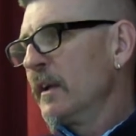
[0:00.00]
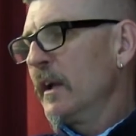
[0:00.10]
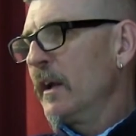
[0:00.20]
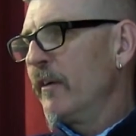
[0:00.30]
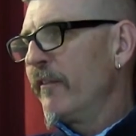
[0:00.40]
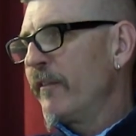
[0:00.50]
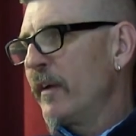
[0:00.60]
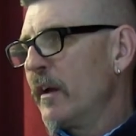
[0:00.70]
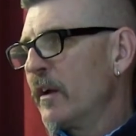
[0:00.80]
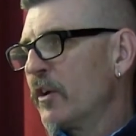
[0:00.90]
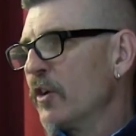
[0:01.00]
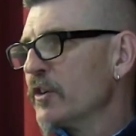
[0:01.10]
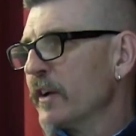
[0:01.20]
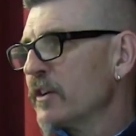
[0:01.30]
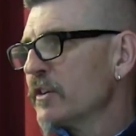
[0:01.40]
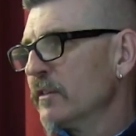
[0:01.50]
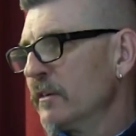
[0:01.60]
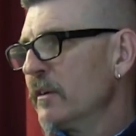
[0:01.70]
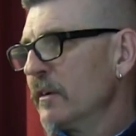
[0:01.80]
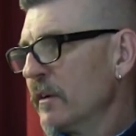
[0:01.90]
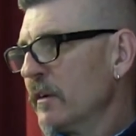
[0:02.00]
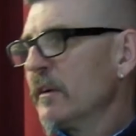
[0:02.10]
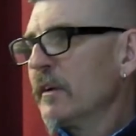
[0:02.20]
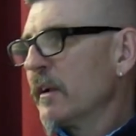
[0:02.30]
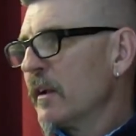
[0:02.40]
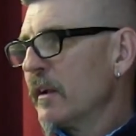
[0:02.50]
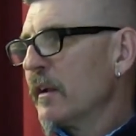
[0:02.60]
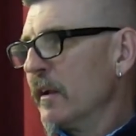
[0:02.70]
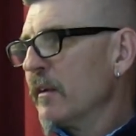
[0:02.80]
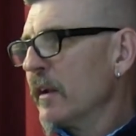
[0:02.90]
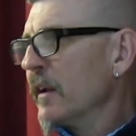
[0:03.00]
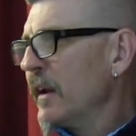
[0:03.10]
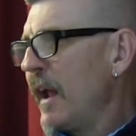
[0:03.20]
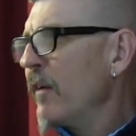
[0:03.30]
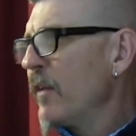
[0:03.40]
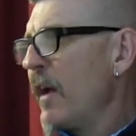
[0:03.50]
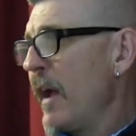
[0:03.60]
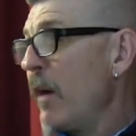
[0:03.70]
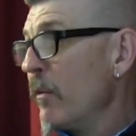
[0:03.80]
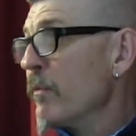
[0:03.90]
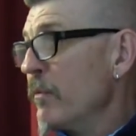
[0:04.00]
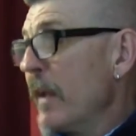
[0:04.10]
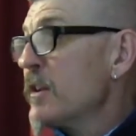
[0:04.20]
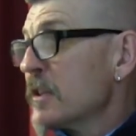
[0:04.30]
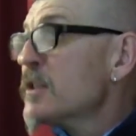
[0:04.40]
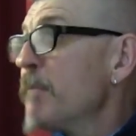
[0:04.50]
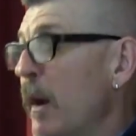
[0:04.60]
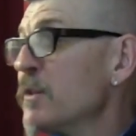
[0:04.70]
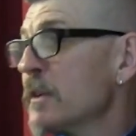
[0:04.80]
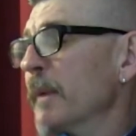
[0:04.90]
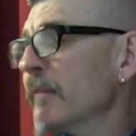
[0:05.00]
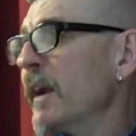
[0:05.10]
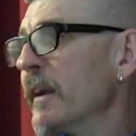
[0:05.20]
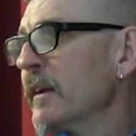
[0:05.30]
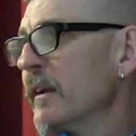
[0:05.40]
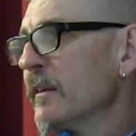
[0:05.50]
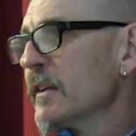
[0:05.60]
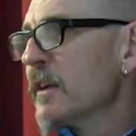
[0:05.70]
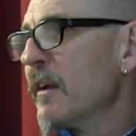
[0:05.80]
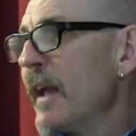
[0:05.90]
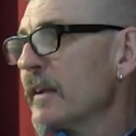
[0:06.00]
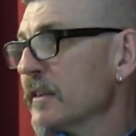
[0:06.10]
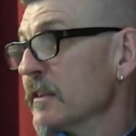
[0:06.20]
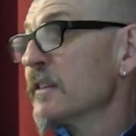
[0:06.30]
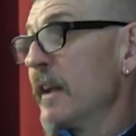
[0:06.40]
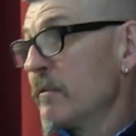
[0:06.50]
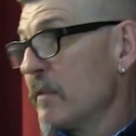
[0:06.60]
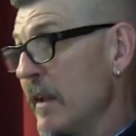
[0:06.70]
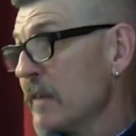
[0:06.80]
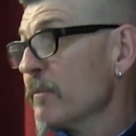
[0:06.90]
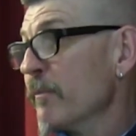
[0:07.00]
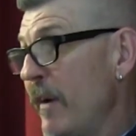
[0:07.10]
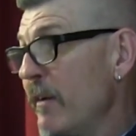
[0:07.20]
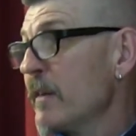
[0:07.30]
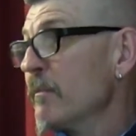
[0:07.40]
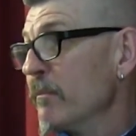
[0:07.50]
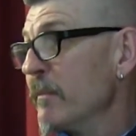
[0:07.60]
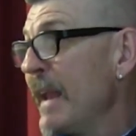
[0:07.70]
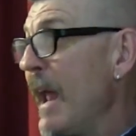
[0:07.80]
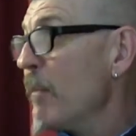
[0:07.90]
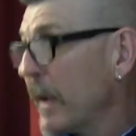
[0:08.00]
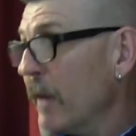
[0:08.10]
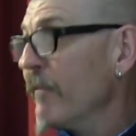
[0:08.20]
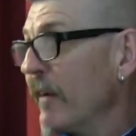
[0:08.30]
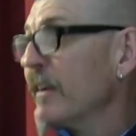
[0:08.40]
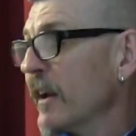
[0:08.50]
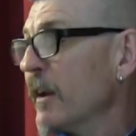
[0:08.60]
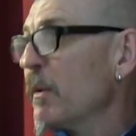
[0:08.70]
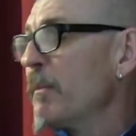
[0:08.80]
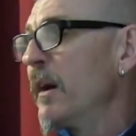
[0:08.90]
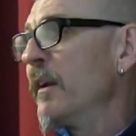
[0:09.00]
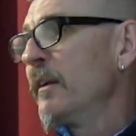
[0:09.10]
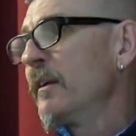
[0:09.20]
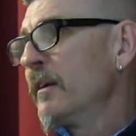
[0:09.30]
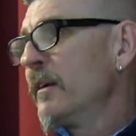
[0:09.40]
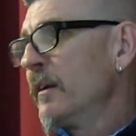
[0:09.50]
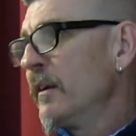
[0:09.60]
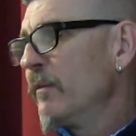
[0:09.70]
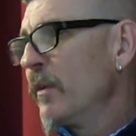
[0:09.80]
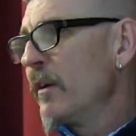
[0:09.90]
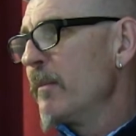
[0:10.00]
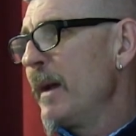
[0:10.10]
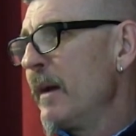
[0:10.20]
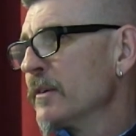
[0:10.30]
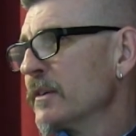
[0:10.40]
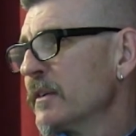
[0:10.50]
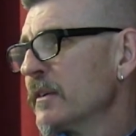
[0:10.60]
of contradiction in how they're supposed to be read. These aren't accidents, that's now become very deliberate part of what they're about.